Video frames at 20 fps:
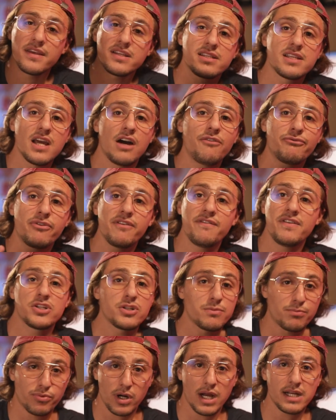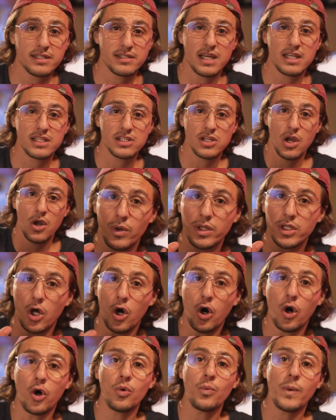The self-revision process will
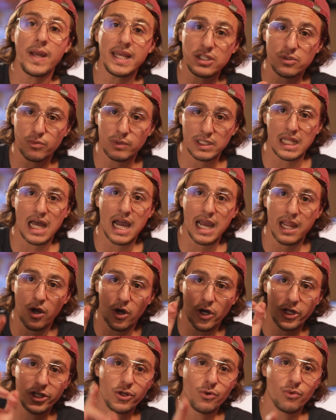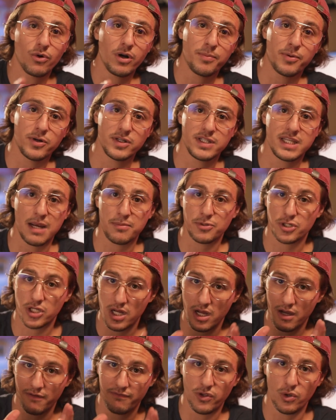always rely on your
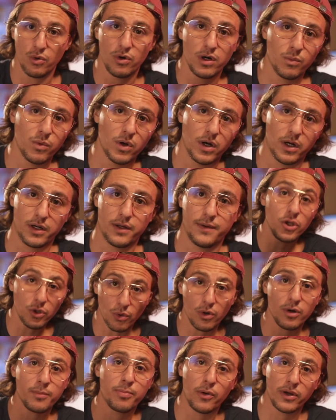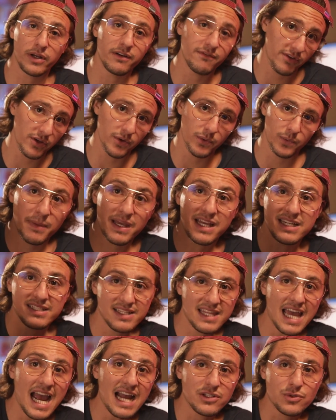perception of your work, your point of view, because
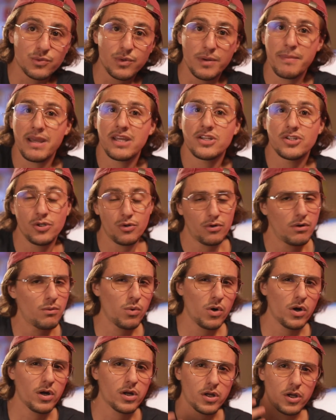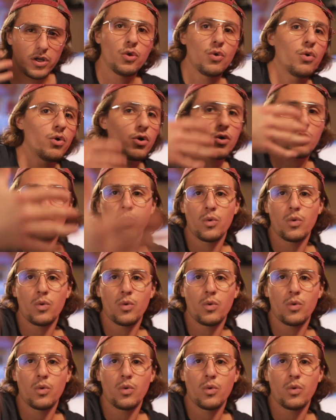that's what makes your work your